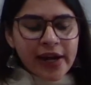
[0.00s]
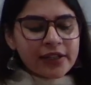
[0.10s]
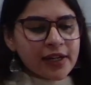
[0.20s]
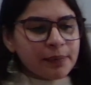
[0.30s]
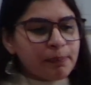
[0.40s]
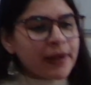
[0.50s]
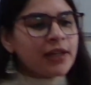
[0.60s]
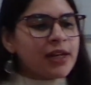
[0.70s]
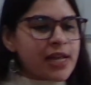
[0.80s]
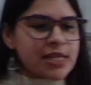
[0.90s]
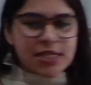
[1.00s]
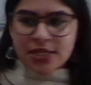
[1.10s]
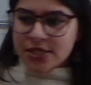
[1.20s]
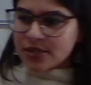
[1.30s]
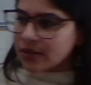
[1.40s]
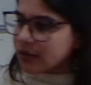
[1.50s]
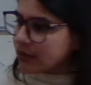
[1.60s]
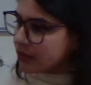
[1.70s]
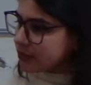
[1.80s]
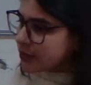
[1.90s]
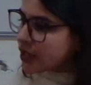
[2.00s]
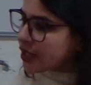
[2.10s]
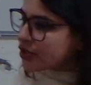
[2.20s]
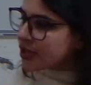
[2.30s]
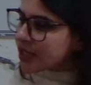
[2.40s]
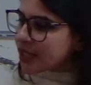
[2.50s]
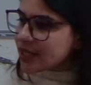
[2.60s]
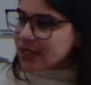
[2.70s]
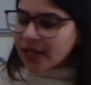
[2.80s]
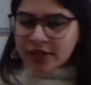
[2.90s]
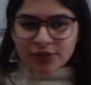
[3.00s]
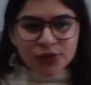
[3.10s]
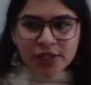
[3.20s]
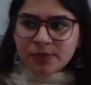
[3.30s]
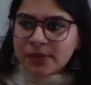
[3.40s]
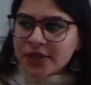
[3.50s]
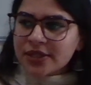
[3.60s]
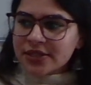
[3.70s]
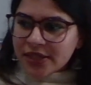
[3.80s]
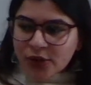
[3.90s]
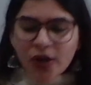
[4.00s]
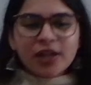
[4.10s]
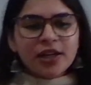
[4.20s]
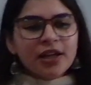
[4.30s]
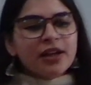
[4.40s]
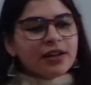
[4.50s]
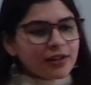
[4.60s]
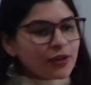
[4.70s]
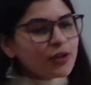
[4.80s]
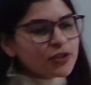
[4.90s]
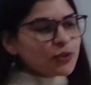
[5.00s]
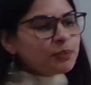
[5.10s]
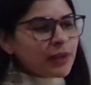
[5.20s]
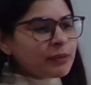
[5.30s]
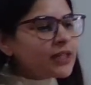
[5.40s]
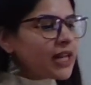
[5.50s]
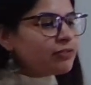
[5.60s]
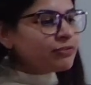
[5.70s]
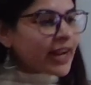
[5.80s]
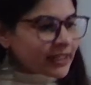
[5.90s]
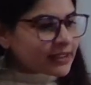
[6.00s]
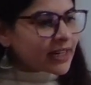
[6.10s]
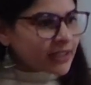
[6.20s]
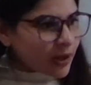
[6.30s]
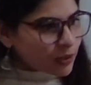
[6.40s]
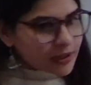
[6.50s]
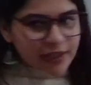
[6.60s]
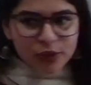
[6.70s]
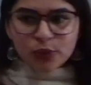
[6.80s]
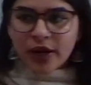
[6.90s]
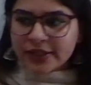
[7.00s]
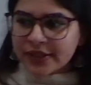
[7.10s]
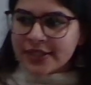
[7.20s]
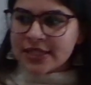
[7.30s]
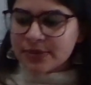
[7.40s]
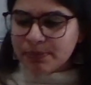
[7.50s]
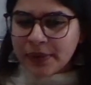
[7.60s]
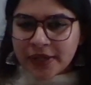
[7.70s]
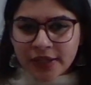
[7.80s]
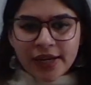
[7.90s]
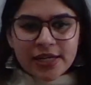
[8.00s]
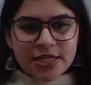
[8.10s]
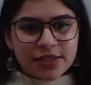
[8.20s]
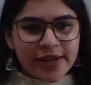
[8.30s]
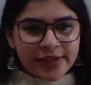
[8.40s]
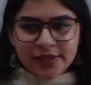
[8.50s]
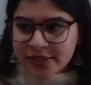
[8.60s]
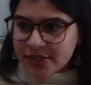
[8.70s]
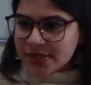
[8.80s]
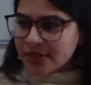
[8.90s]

That painless surgeries and treatments and all. You know, so maybe I'll find that out, that who are these painless dentists.